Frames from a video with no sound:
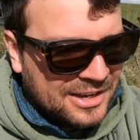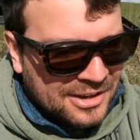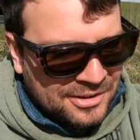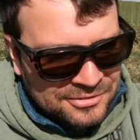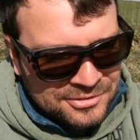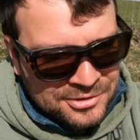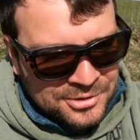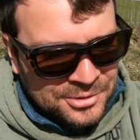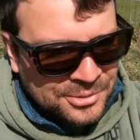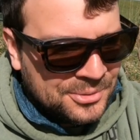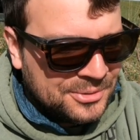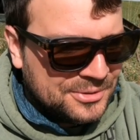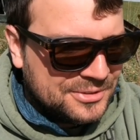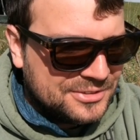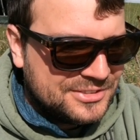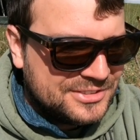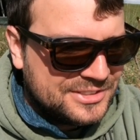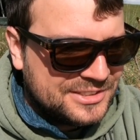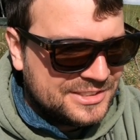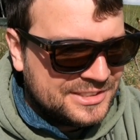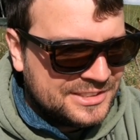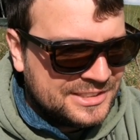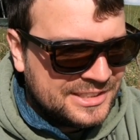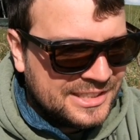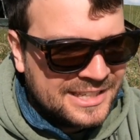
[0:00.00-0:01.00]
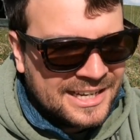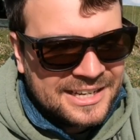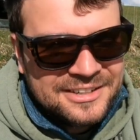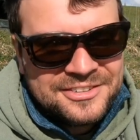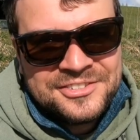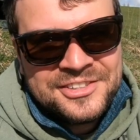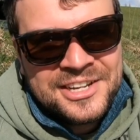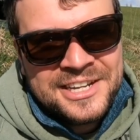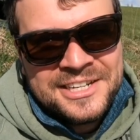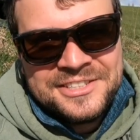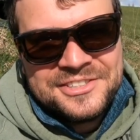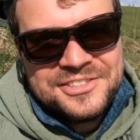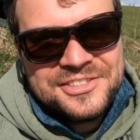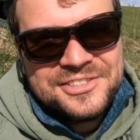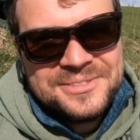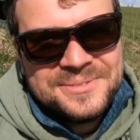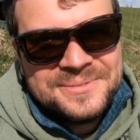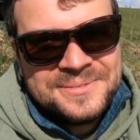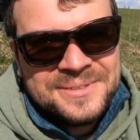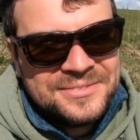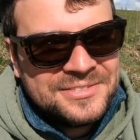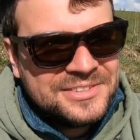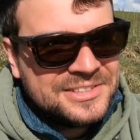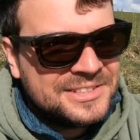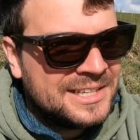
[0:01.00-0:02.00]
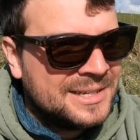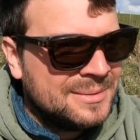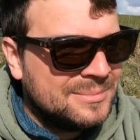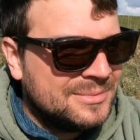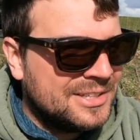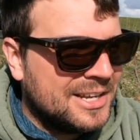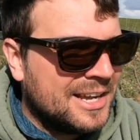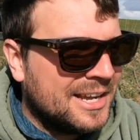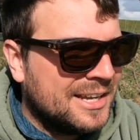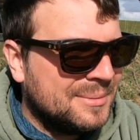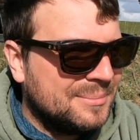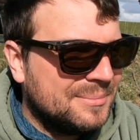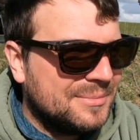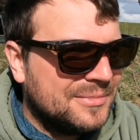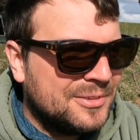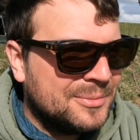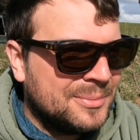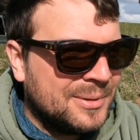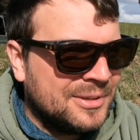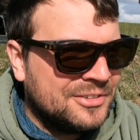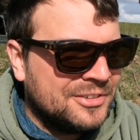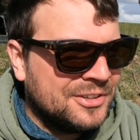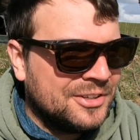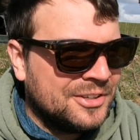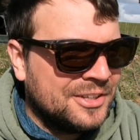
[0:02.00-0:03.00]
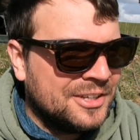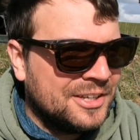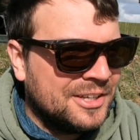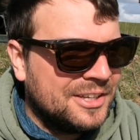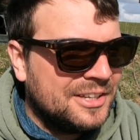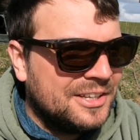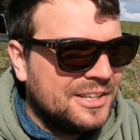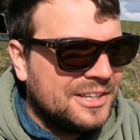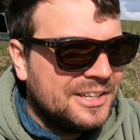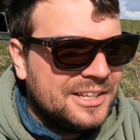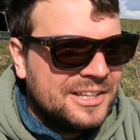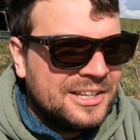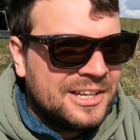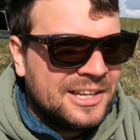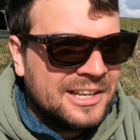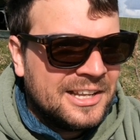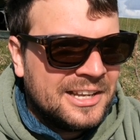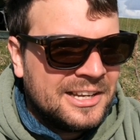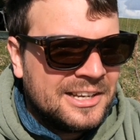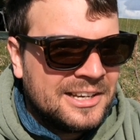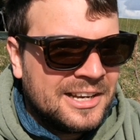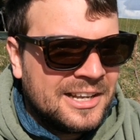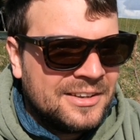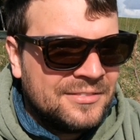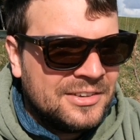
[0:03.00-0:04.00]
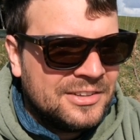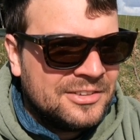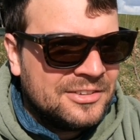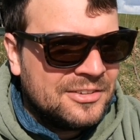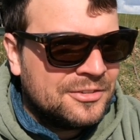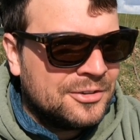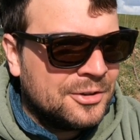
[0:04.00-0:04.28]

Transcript: of course you catch tench at the same time, especially on a lake like this.